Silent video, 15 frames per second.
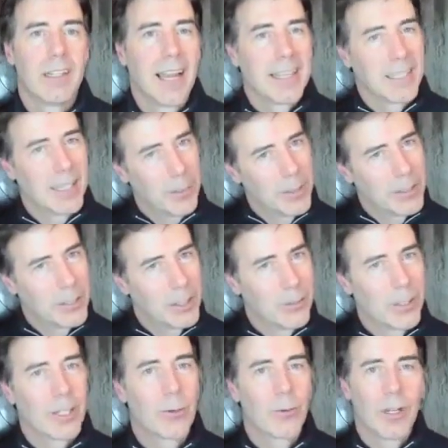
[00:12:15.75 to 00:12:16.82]
that deepens your
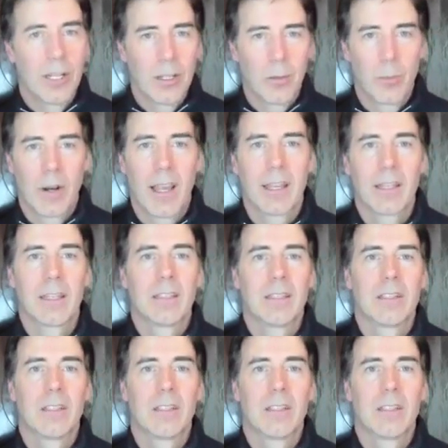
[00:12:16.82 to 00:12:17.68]
inquiry and your practice.